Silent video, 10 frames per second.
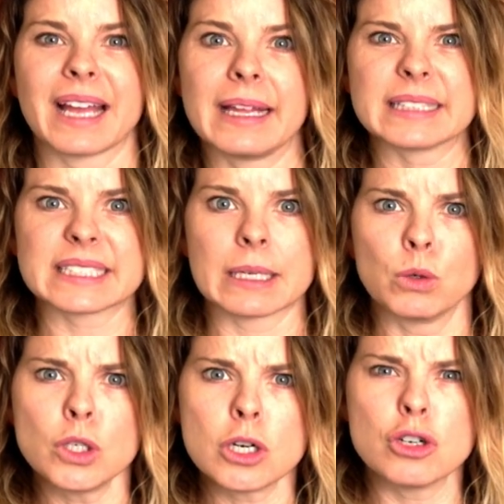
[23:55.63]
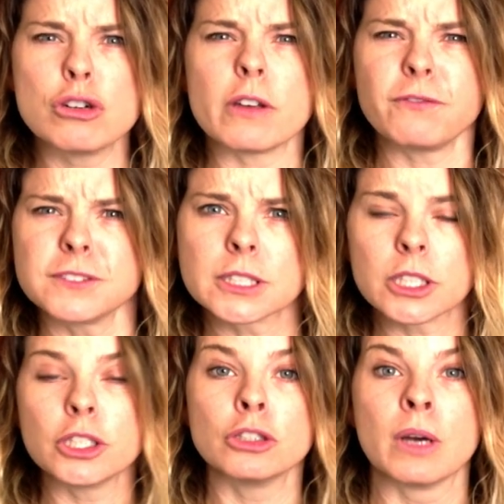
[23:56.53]
that's like, whoa, who the f
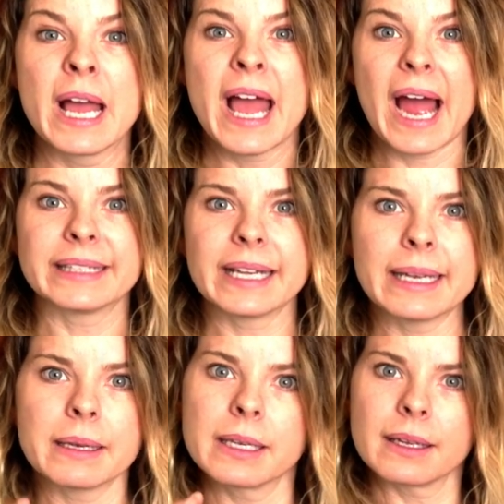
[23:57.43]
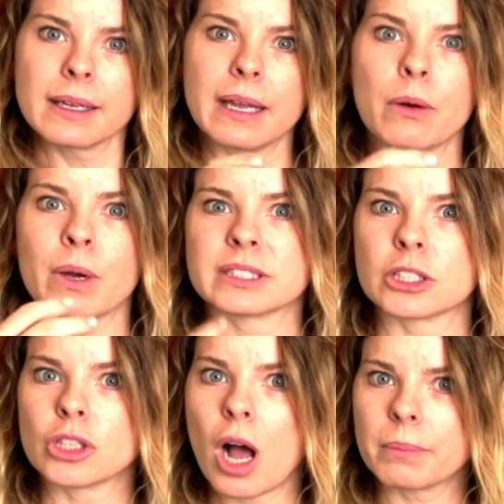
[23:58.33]
are you? And then it, as the
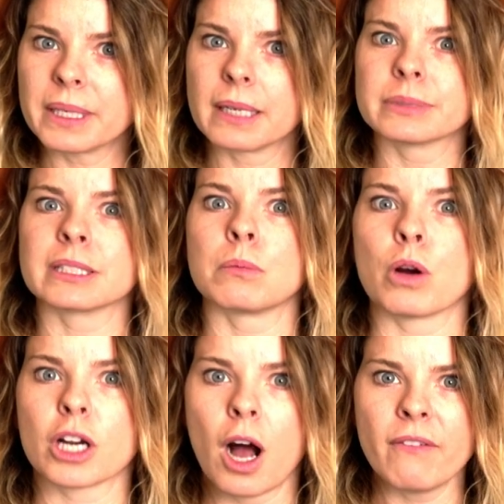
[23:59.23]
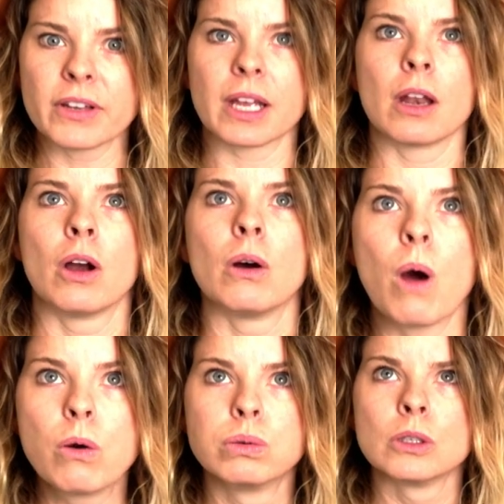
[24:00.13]
dog becomes a little more confident,
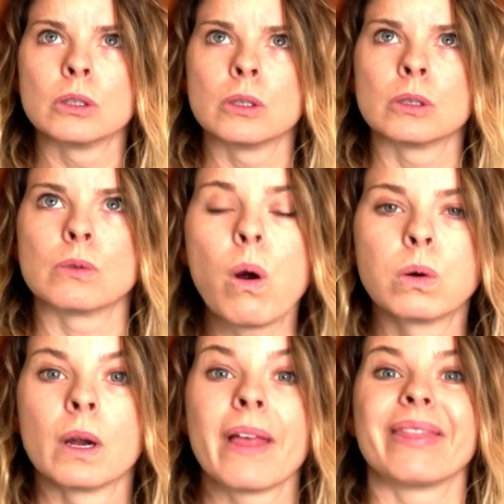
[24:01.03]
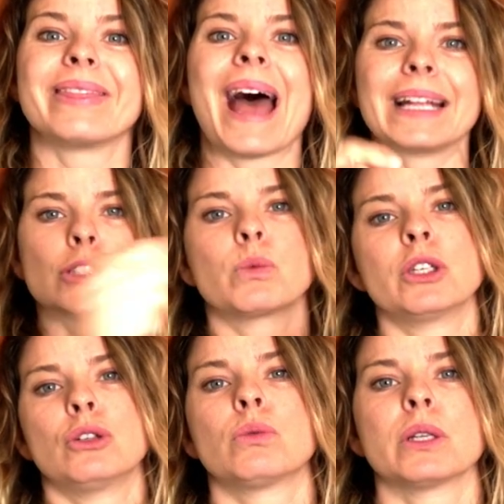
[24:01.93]
woo, woo, that's
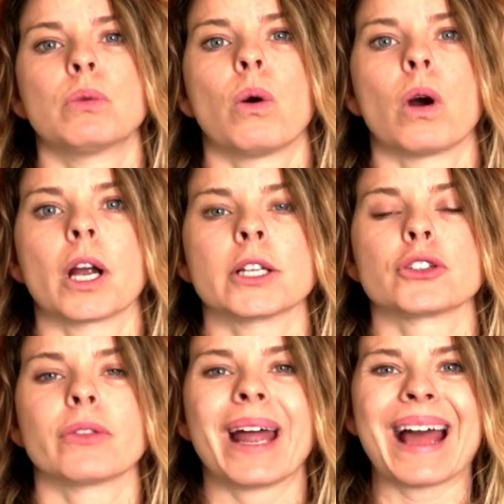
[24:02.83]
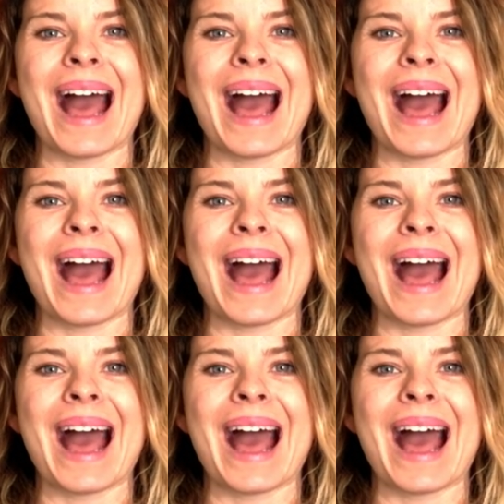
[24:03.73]
when you reward. So that